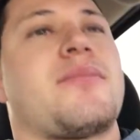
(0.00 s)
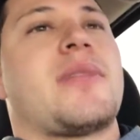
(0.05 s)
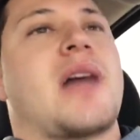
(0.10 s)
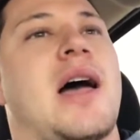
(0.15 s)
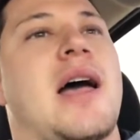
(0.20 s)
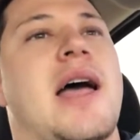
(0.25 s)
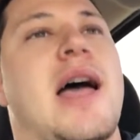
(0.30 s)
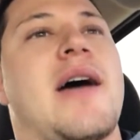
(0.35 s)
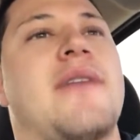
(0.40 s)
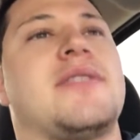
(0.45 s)

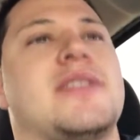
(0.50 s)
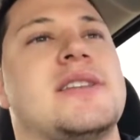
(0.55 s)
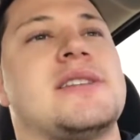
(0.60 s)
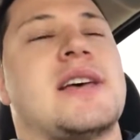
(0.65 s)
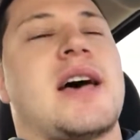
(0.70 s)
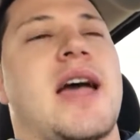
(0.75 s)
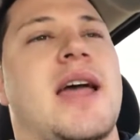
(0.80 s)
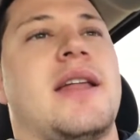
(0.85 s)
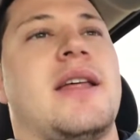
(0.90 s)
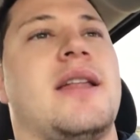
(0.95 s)
I have
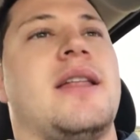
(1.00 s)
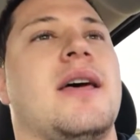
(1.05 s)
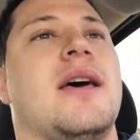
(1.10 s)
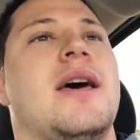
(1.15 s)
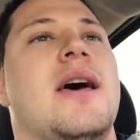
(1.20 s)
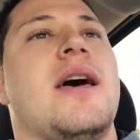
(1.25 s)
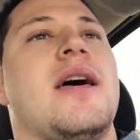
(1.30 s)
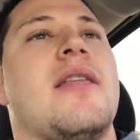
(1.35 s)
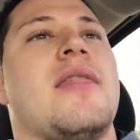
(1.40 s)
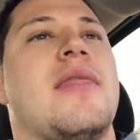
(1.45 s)
decided
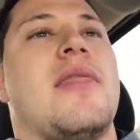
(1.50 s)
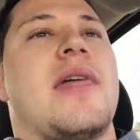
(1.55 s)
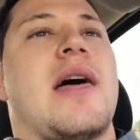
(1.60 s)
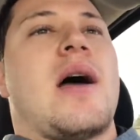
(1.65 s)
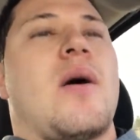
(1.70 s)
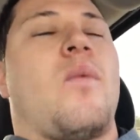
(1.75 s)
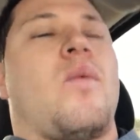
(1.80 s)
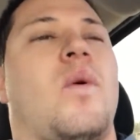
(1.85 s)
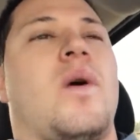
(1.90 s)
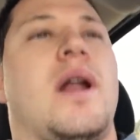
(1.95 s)

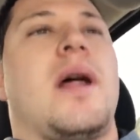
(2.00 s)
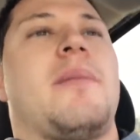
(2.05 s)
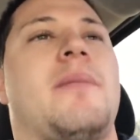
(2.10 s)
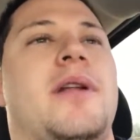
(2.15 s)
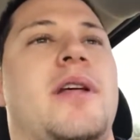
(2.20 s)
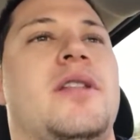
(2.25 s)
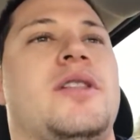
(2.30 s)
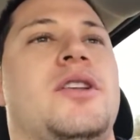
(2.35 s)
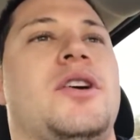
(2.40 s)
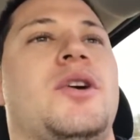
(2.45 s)
that what I'm
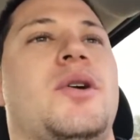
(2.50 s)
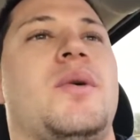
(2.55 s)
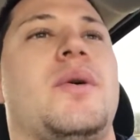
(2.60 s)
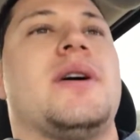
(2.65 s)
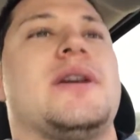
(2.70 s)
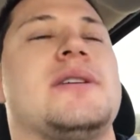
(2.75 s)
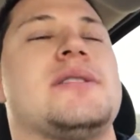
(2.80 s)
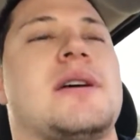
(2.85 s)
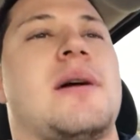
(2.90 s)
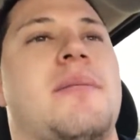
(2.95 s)
going to do
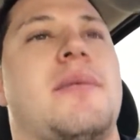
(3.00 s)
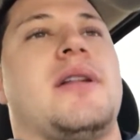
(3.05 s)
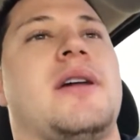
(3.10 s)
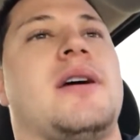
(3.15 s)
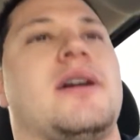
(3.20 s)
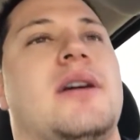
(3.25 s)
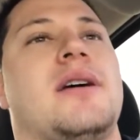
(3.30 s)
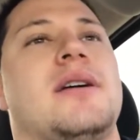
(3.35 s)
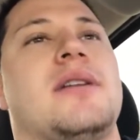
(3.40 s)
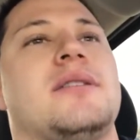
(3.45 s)
is I'm going
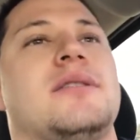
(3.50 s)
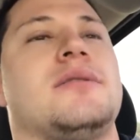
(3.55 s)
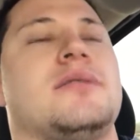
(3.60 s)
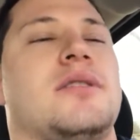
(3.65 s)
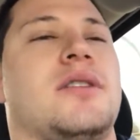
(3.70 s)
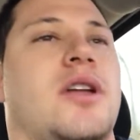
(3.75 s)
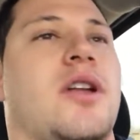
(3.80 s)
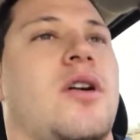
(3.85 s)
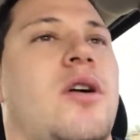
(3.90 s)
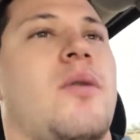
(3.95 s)
to,
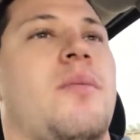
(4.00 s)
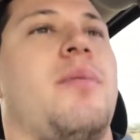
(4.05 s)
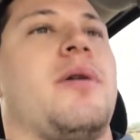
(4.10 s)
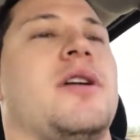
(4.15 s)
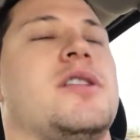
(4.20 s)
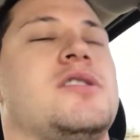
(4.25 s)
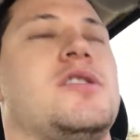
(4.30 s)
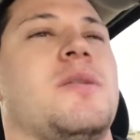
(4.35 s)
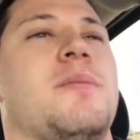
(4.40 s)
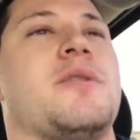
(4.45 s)
you know,
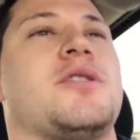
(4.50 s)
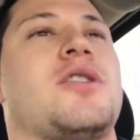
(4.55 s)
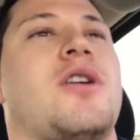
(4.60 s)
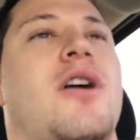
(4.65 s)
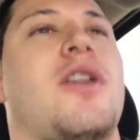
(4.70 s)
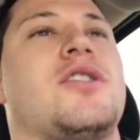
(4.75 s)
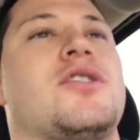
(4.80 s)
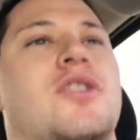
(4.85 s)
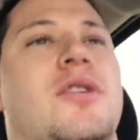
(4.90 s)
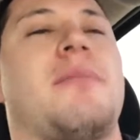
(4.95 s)
put a
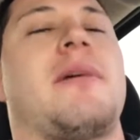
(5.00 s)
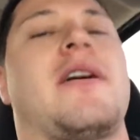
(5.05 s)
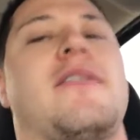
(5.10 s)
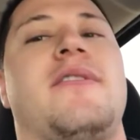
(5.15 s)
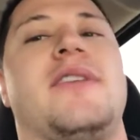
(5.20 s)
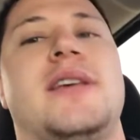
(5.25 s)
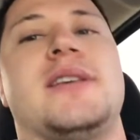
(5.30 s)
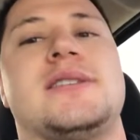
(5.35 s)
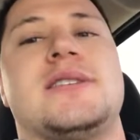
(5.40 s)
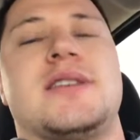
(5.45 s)
supercharger in my
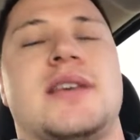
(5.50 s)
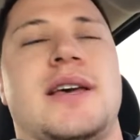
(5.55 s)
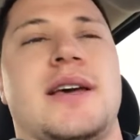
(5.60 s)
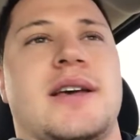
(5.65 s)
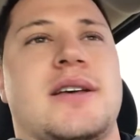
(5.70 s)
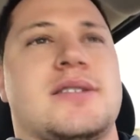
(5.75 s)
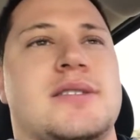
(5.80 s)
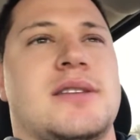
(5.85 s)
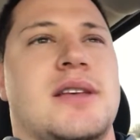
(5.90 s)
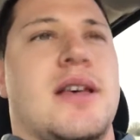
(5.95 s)

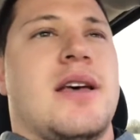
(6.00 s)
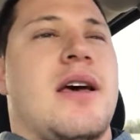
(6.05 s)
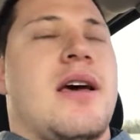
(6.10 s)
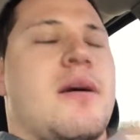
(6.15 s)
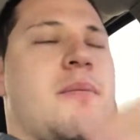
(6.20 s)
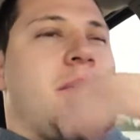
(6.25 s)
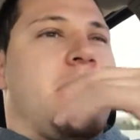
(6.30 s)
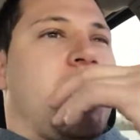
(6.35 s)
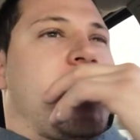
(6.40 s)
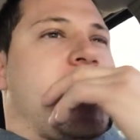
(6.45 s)

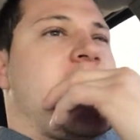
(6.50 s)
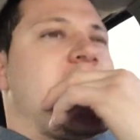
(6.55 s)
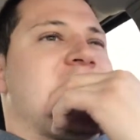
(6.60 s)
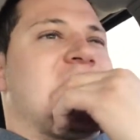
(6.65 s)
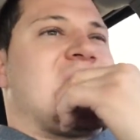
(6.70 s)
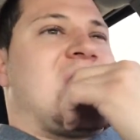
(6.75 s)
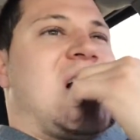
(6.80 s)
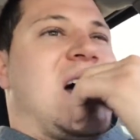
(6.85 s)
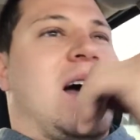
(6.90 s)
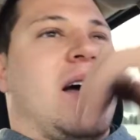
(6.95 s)
V6 because